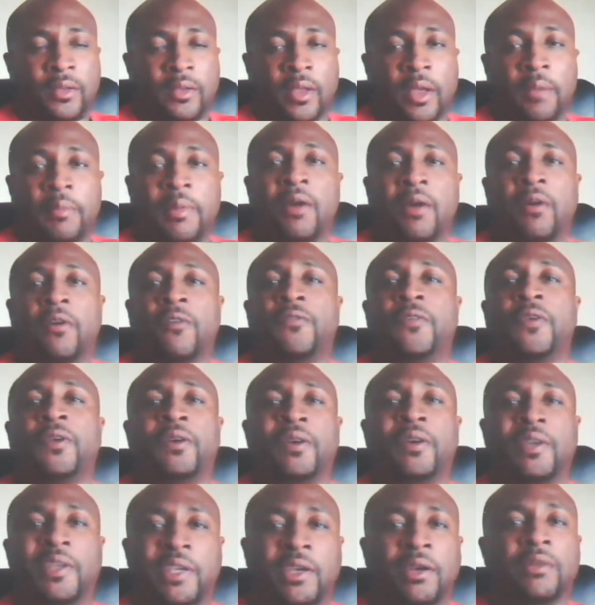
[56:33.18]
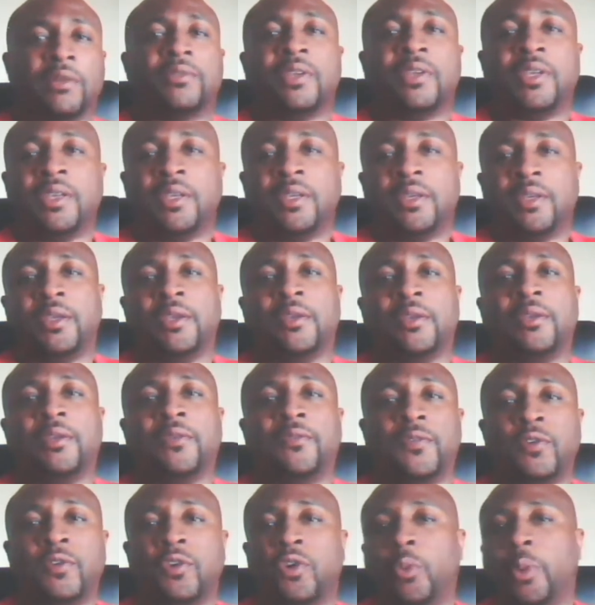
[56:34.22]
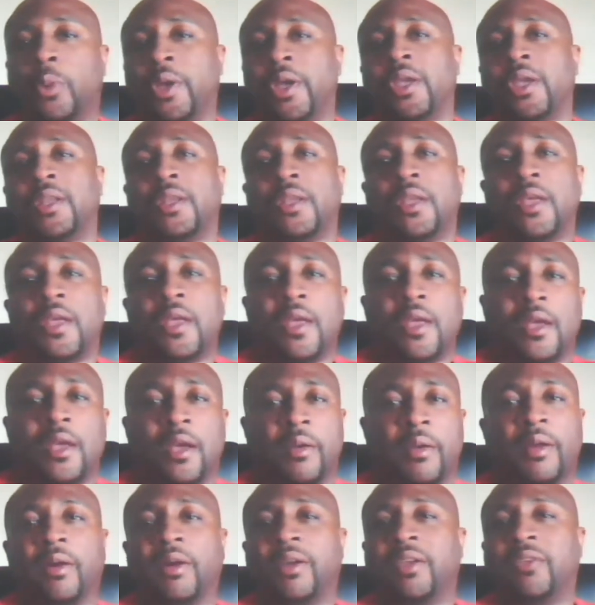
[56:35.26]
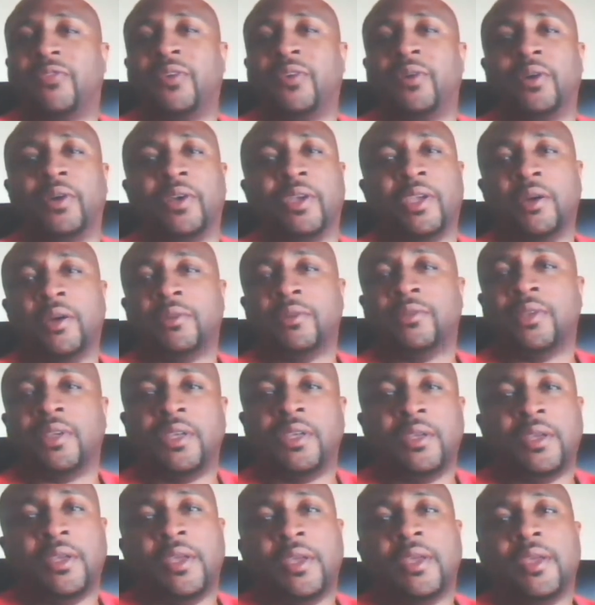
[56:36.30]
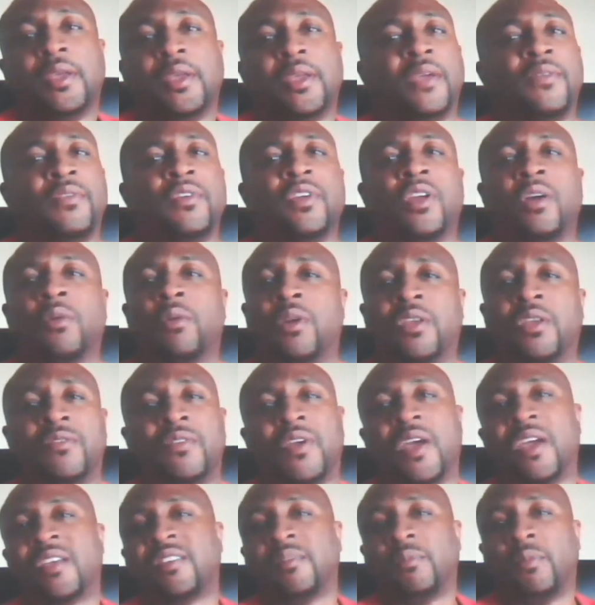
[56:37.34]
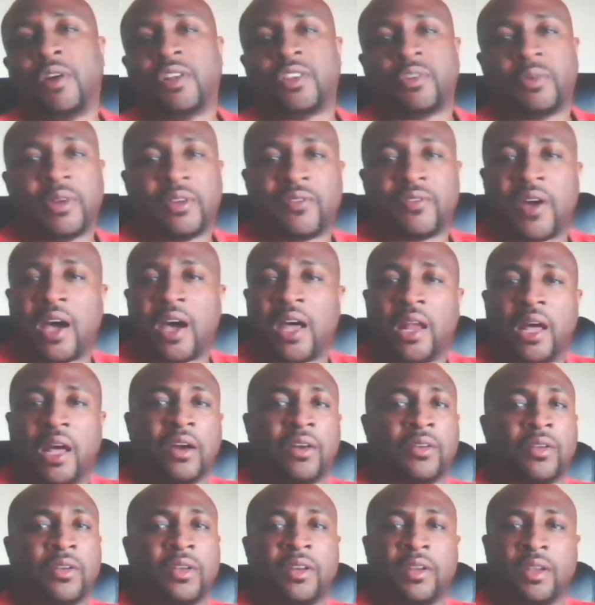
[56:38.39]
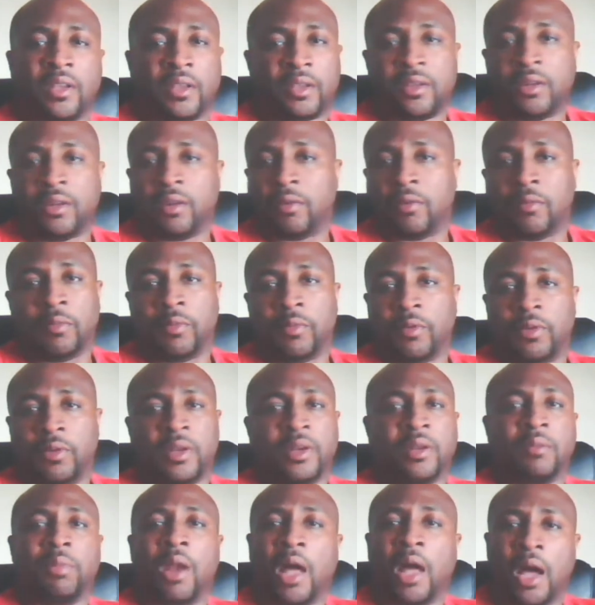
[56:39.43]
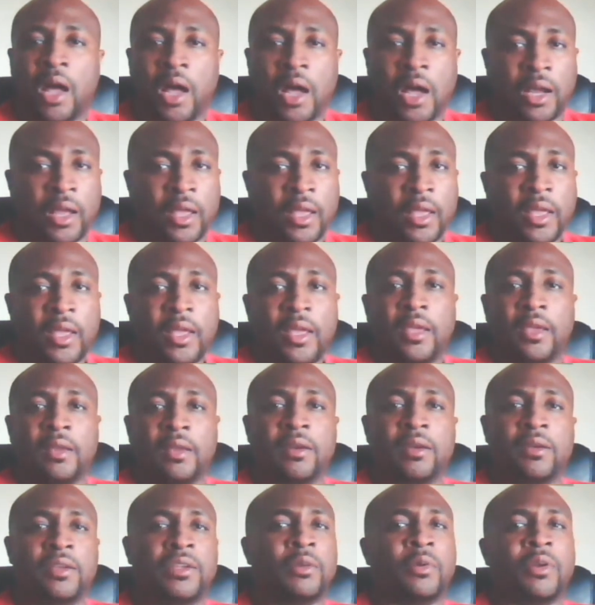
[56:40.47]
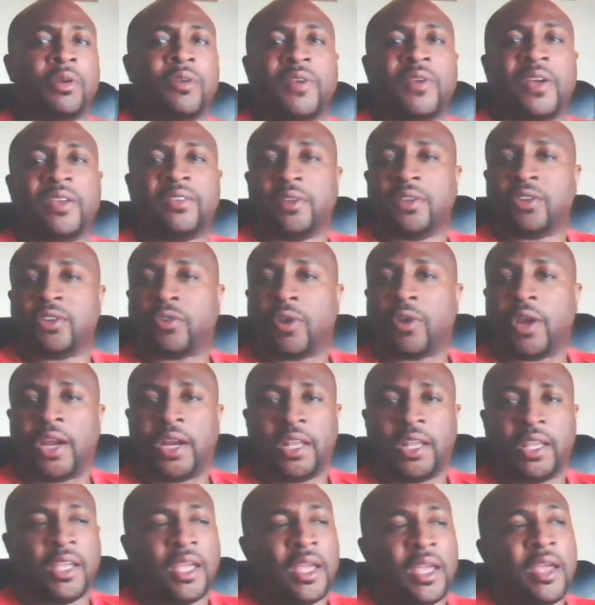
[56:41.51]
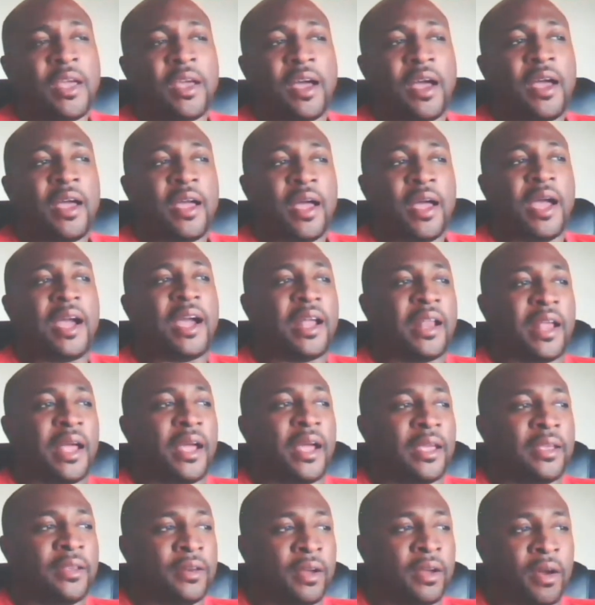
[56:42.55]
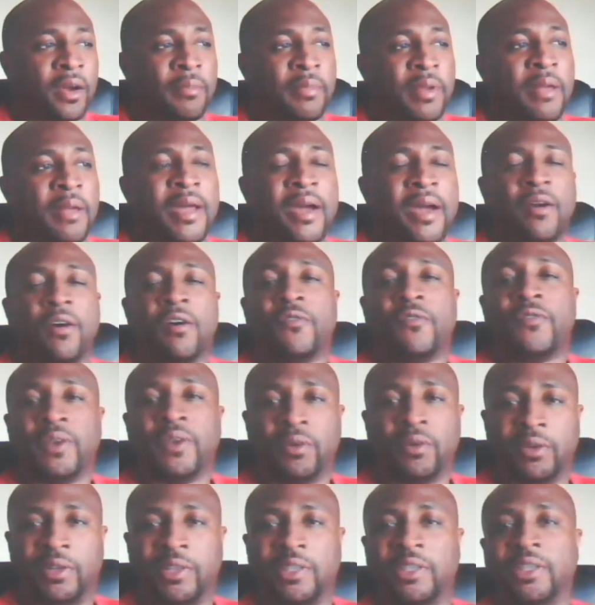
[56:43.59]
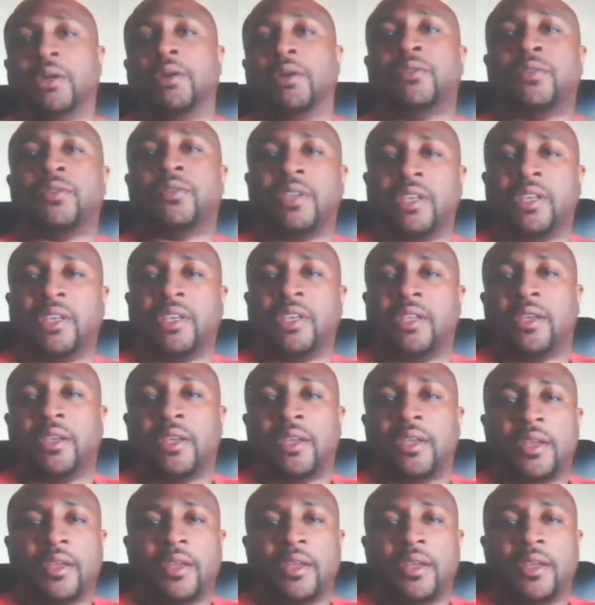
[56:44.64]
I'm not gonna feel guilty if you quit. I'm not gonna feel guilty if you don't want to invest in more than $25 in in the blog. You know, you don't want to invest in the training. I'm not gonna feel guilty